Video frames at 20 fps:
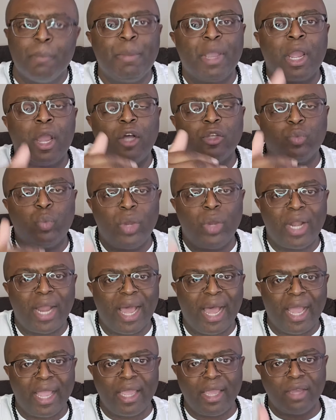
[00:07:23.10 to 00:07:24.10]
Because when
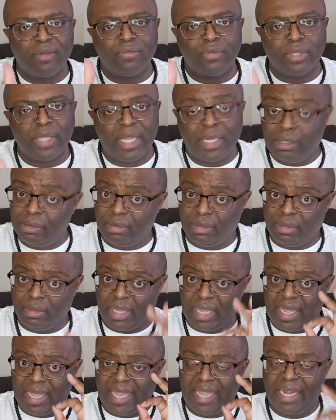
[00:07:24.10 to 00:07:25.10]
I have, and
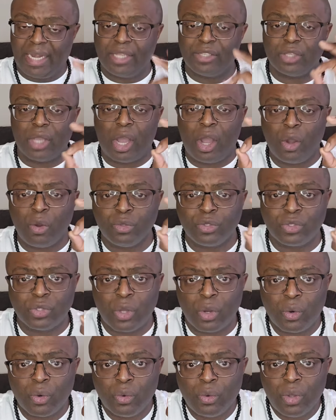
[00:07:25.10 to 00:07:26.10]
it is
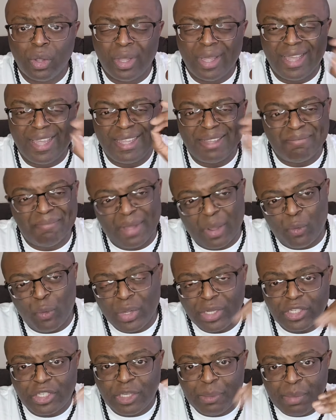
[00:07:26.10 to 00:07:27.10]
also
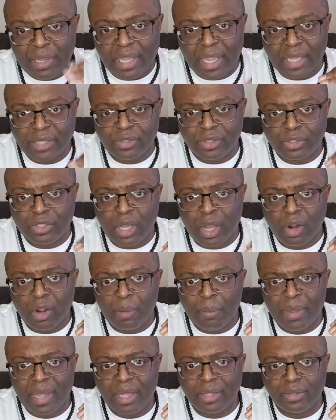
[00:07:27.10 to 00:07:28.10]
when she begins to
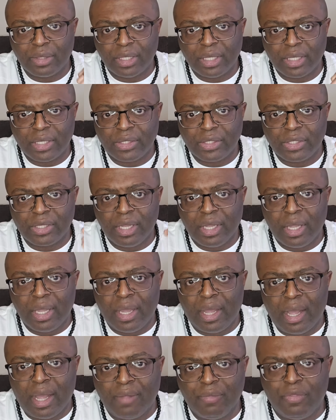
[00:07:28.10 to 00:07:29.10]
talk about this,
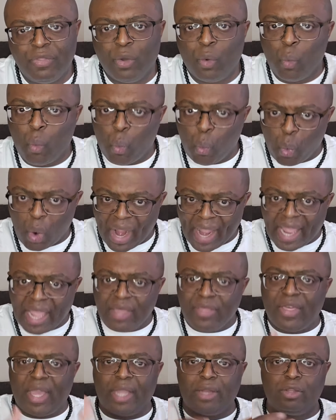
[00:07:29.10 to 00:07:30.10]
the
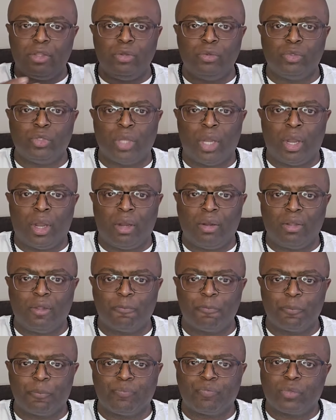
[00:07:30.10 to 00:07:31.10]
way that you talk,
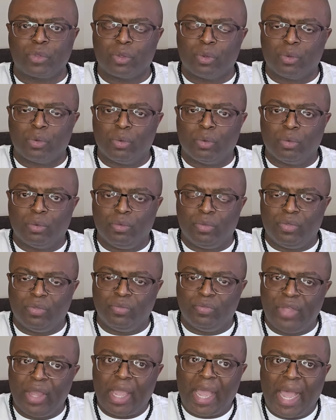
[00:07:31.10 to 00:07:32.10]

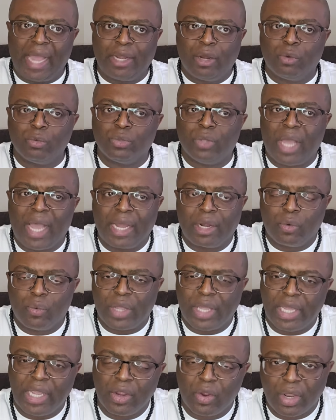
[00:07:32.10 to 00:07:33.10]
that I
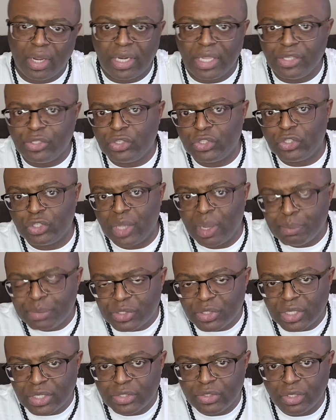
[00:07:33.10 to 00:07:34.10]
don't hear any
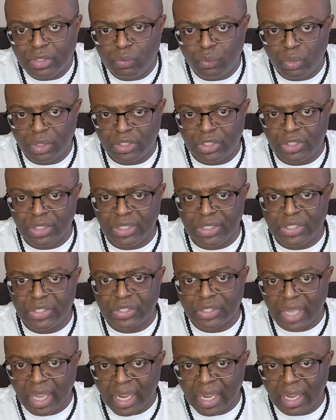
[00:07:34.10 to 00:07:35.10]
substance in what she's
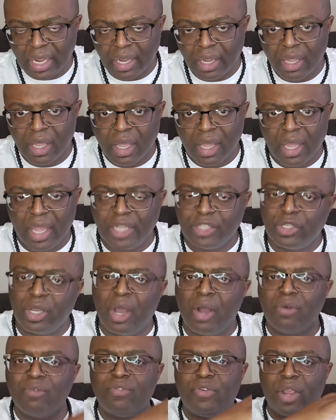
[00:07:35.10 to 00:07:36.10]
saying. It's
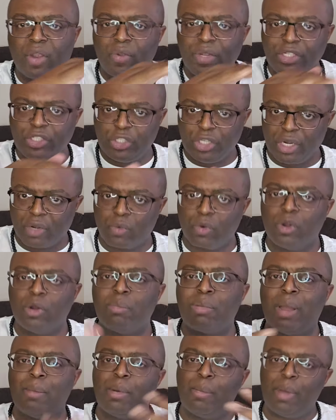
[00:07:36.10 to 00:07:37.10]
all very
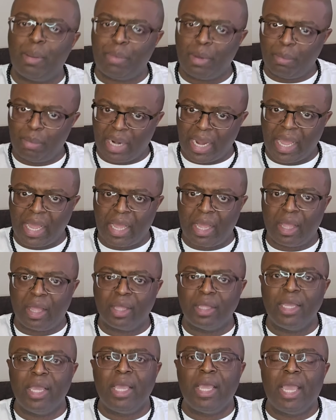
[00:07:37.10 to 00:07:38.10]
general, blah, blah, blah, blah,
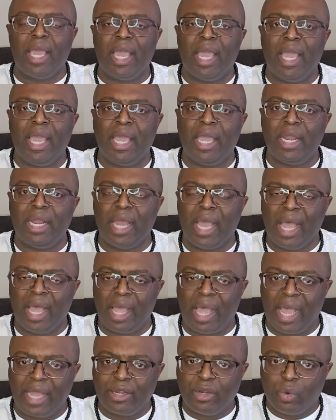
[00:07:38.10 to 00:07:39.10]
blah. And
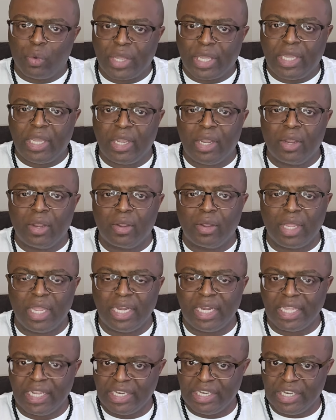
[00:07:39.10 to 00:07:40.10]
I don't hear
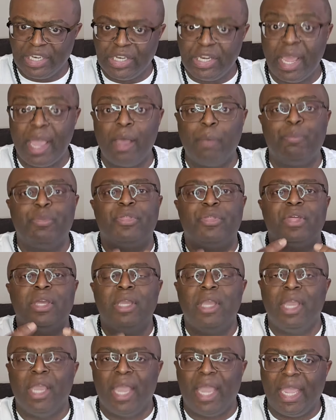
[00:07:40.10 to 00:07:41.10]
any depth.
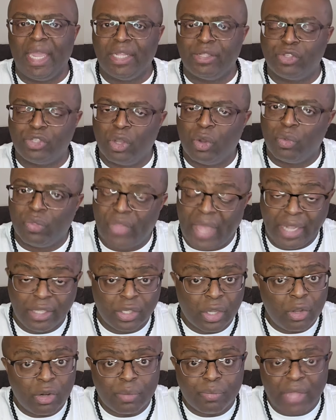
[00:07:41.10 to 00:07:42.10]
And so
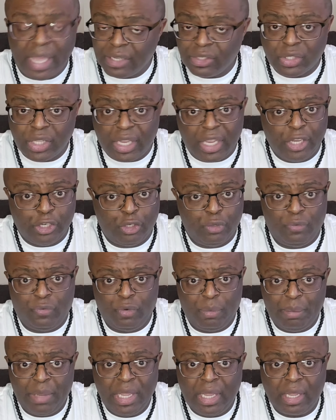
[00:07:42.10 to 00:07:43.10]
that's the issue
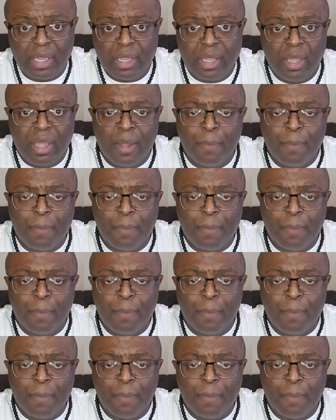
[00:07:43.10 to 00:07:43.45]
for me.